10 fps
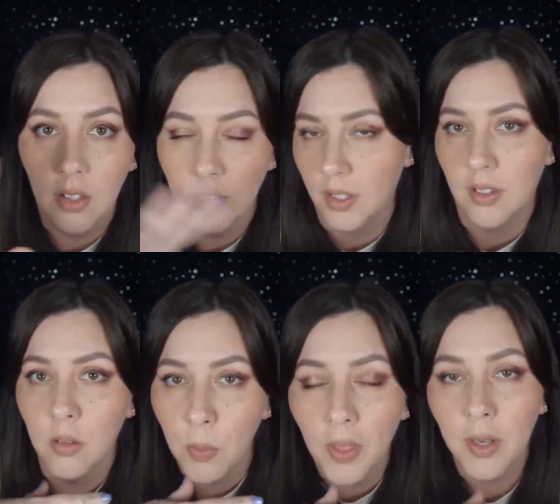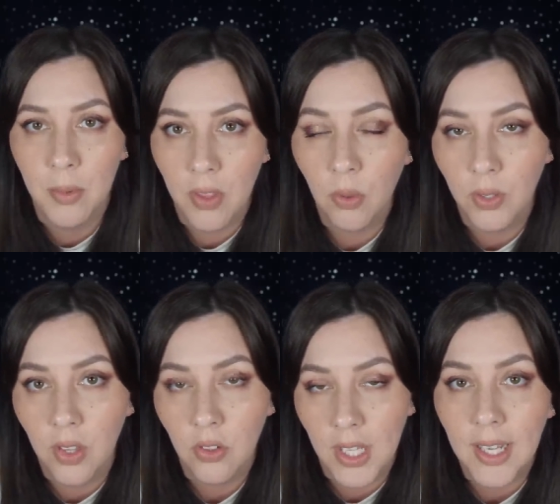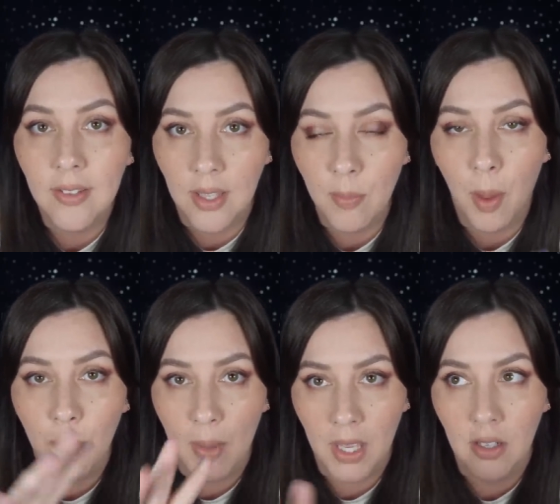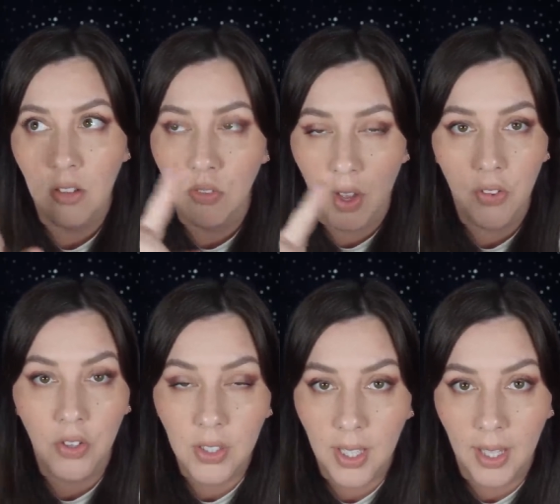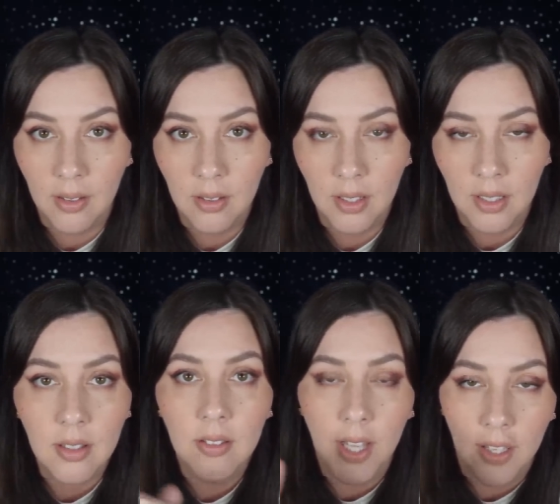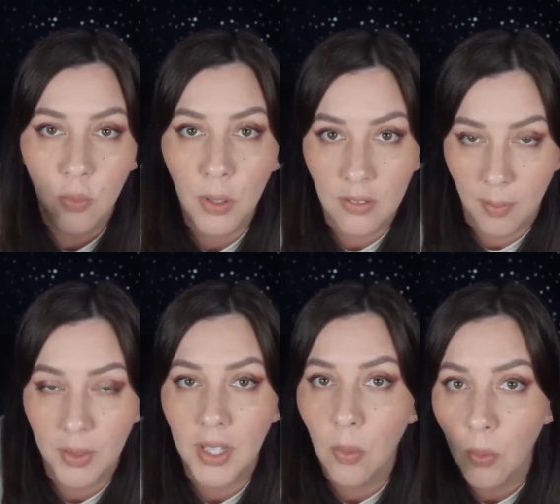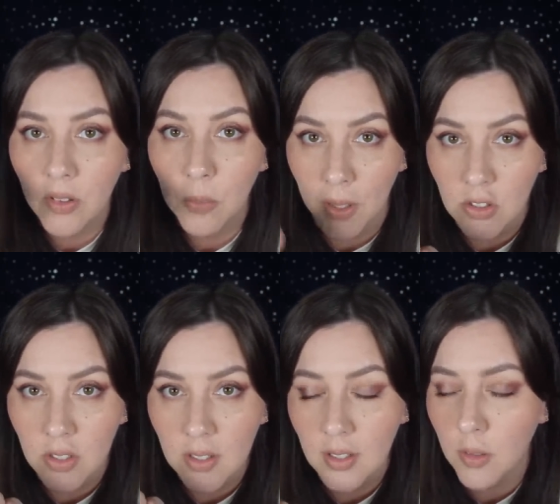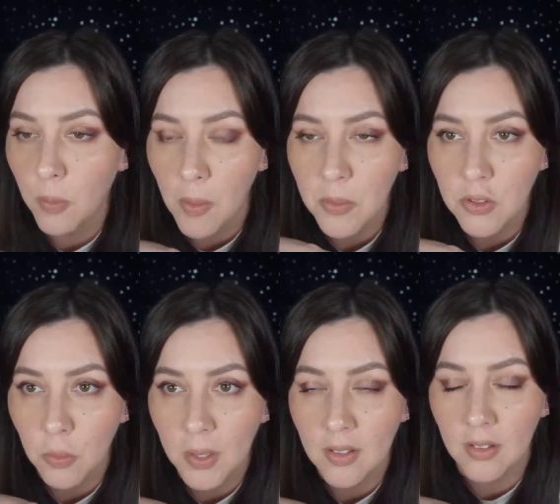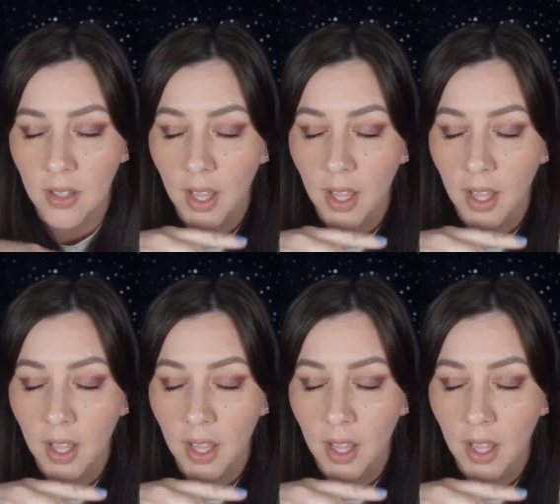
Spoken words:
There's like, this is probably going to be the only other thing I say about Mandy's father, Glenn, in this case, but it's something that was mentioned, and it's probably just because,